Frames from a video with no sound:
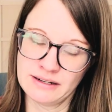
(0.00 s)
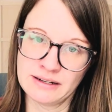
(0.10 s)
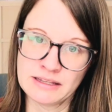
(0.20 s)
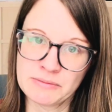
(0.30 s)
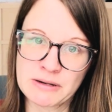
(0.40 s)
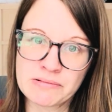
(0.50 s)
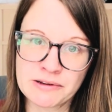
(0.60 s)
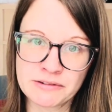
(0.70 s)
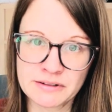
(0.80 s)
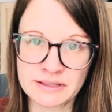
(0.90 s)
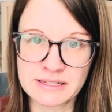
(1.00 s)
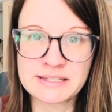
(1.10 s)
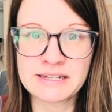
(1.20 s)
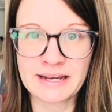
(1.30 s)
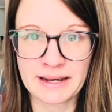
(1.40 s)
And then my brother and
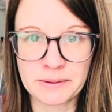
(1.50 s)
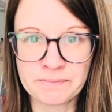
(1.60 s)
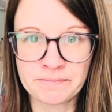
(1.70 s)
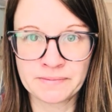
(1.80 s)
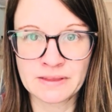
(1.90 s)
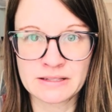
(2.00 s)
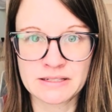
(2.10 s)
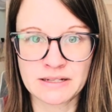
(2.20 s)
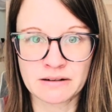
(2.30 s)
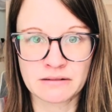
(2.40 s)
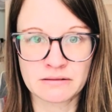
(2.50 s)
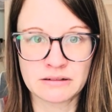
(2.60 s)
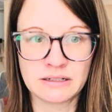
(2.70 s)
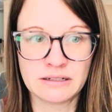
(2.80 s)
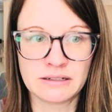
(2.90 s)
Lindsay came, so
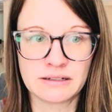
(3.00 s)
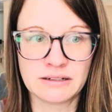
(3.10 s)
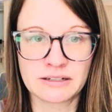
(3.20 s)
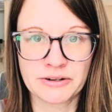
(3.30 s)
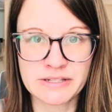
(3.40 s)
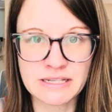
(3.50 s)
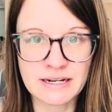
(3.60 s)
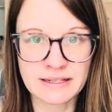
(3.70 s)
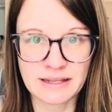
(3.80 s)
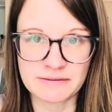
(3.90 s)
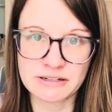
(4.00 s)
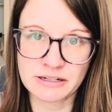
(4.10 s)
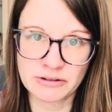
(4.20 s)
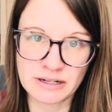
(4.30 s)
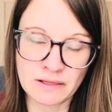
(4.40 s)
Kristen and I left to
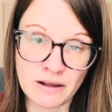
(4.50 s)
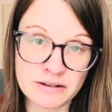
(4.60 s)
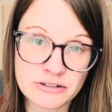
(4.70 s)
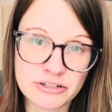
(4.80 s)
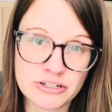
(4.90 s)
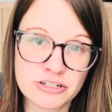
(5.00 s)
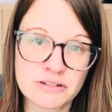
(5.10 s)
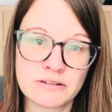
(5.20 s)
go get lunch.